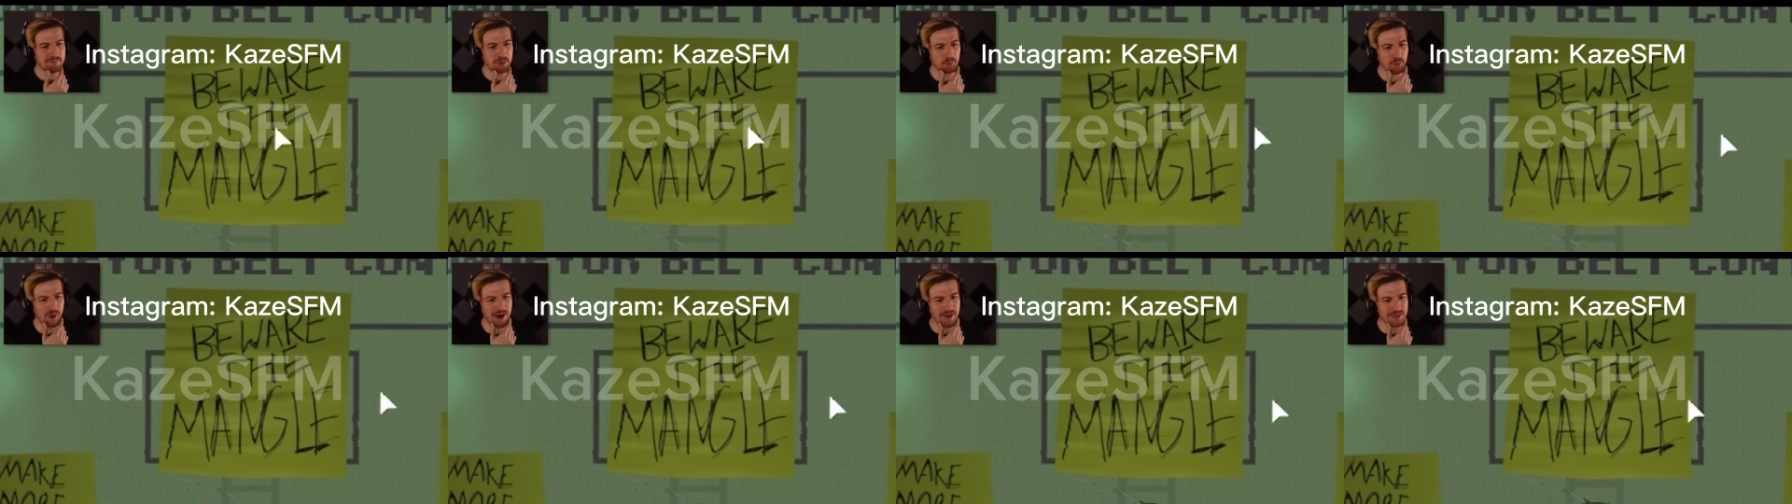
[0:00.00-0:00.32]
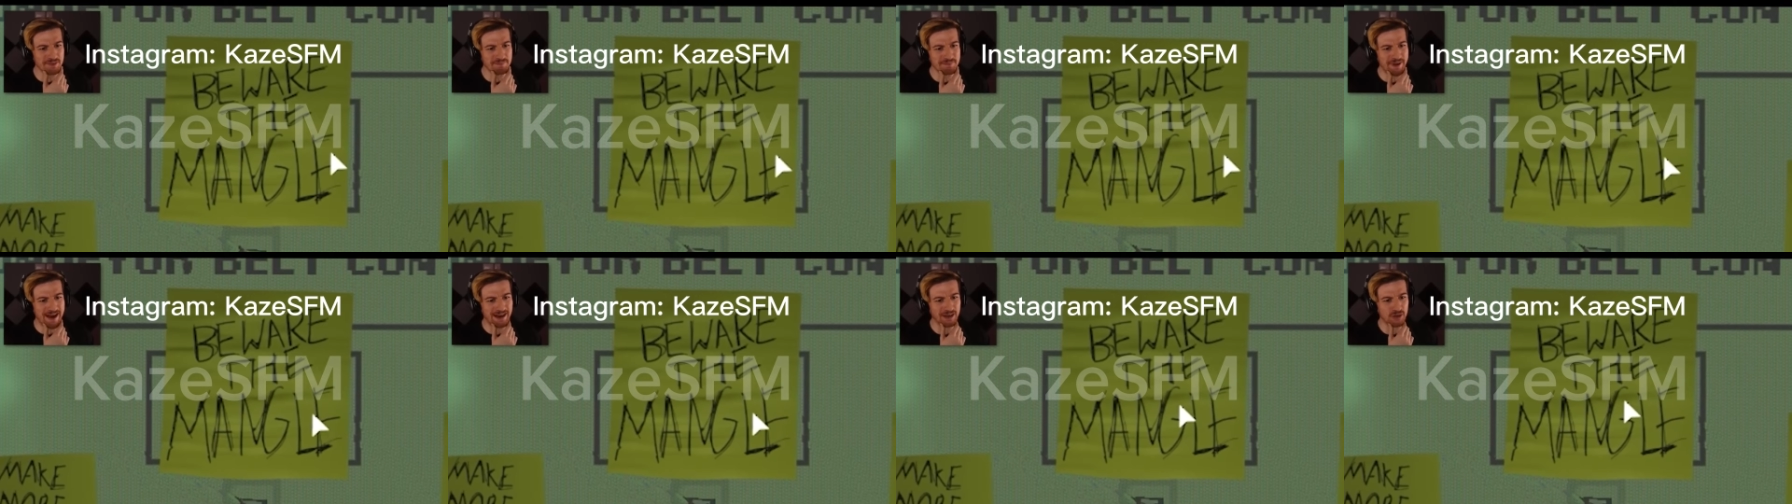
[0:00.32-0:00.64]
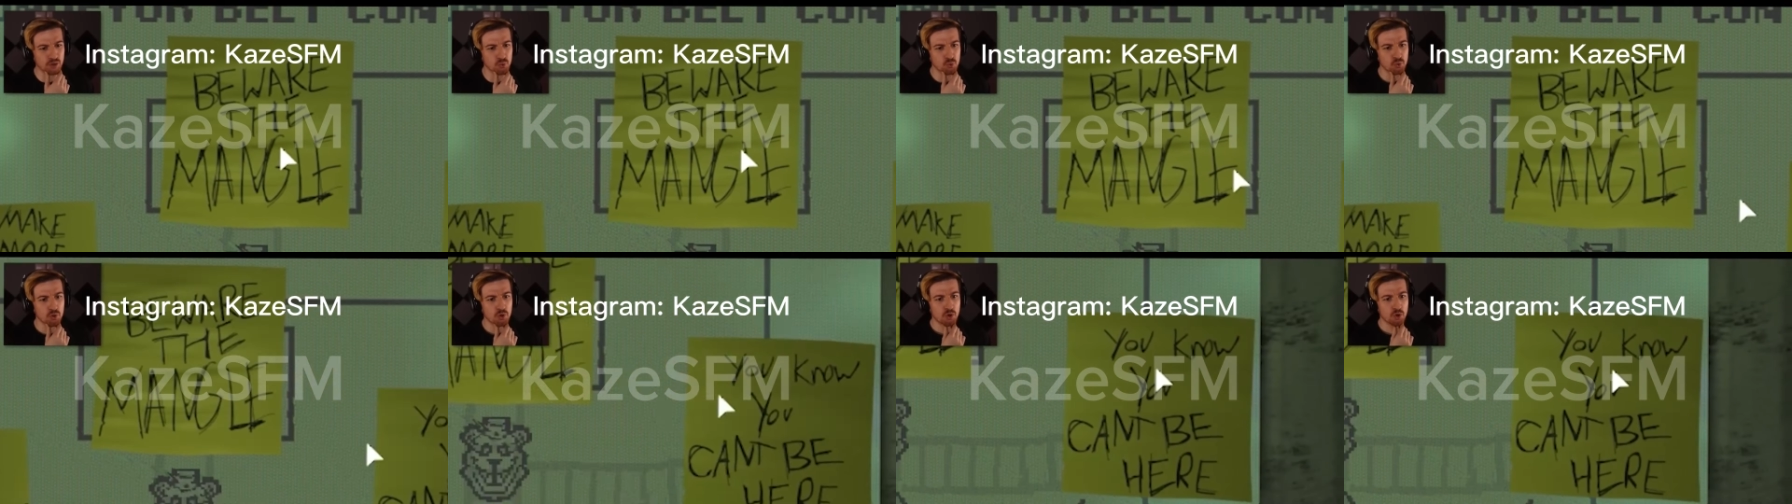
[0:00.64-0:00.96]
Beware the
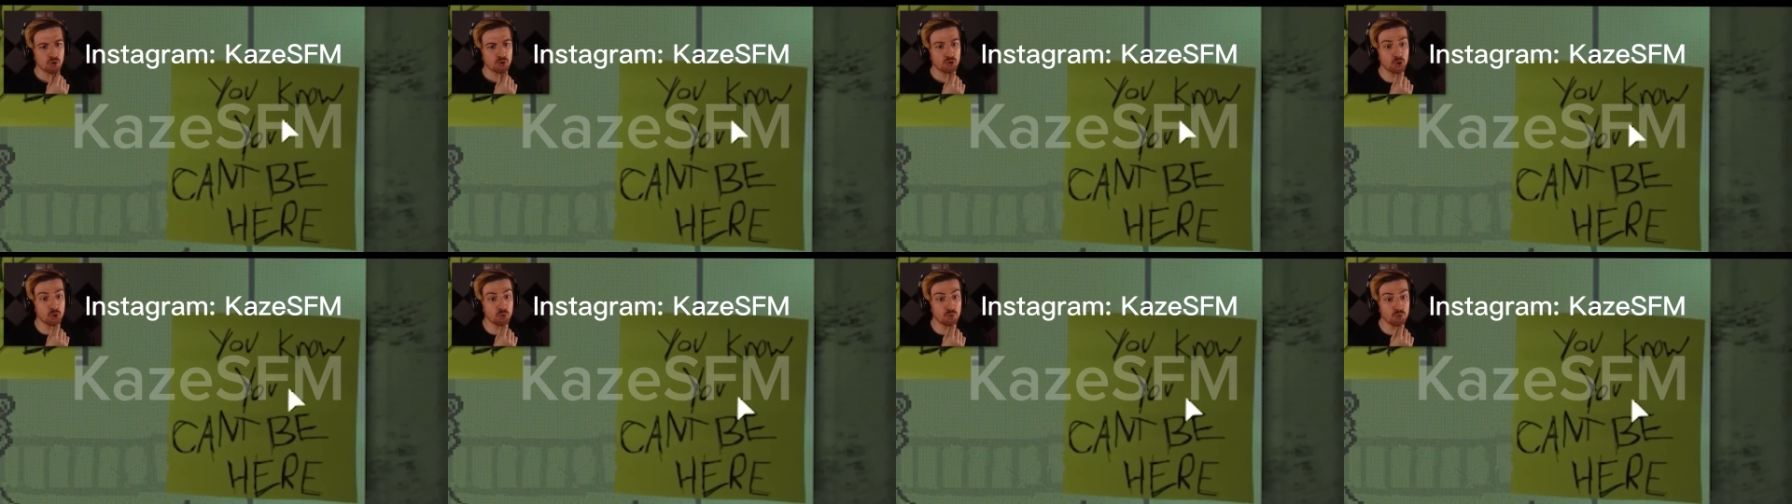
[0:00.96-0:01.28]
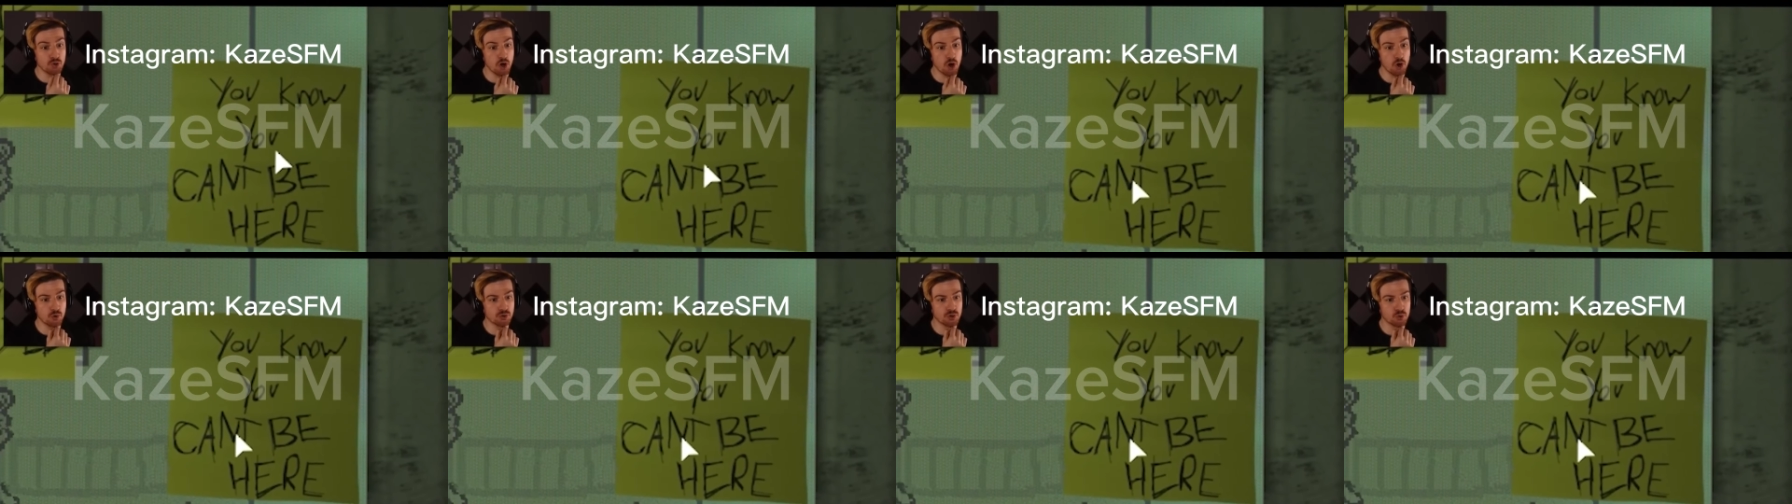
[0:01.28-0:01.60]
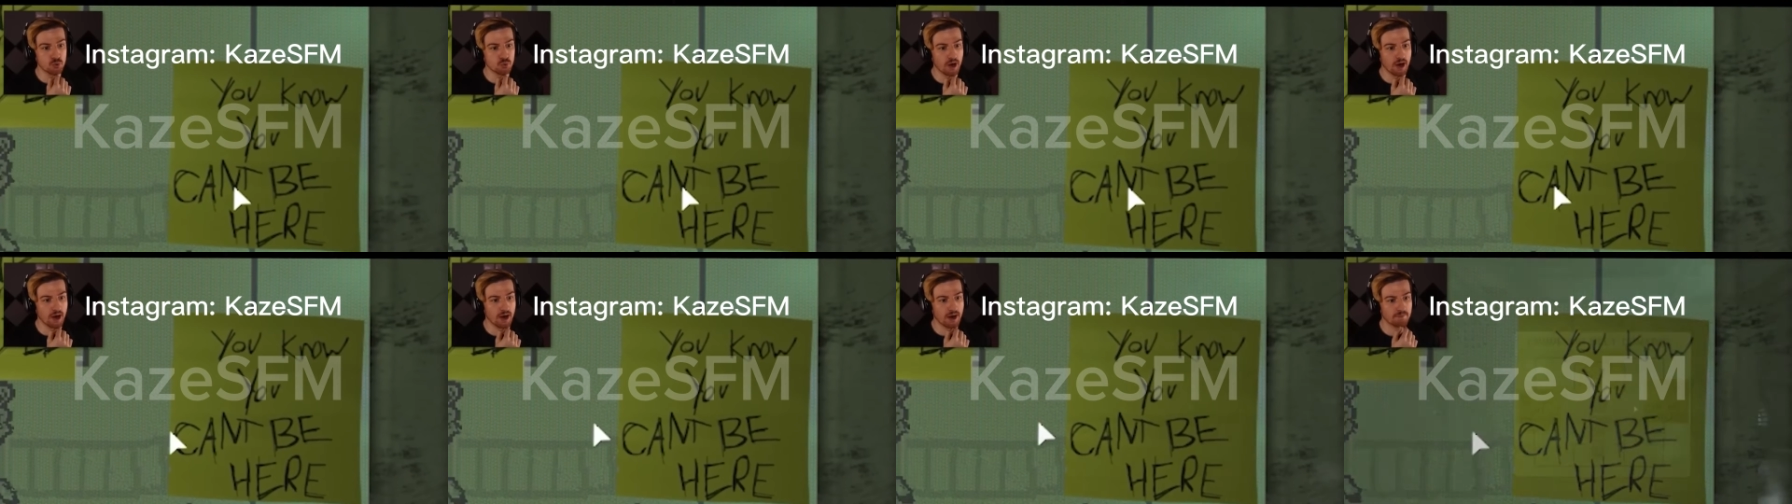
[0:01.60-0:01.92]
mangle. You know
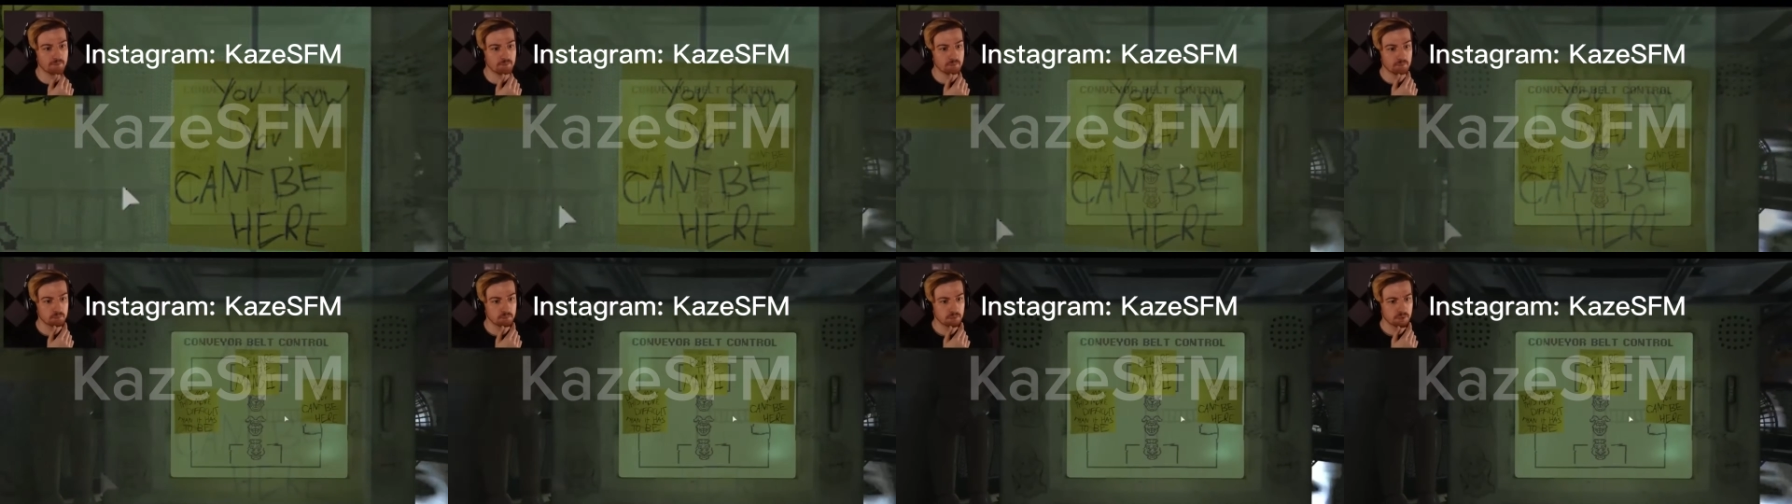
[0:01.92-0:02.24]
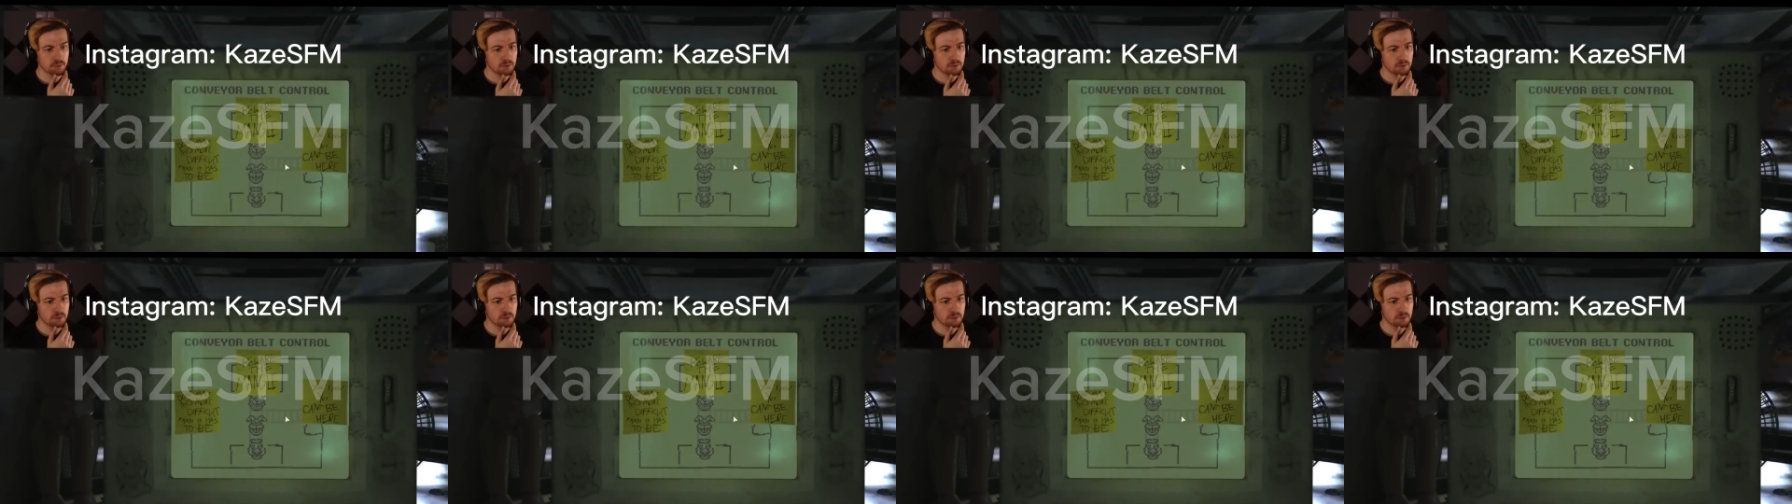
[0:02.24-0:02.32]
you can't.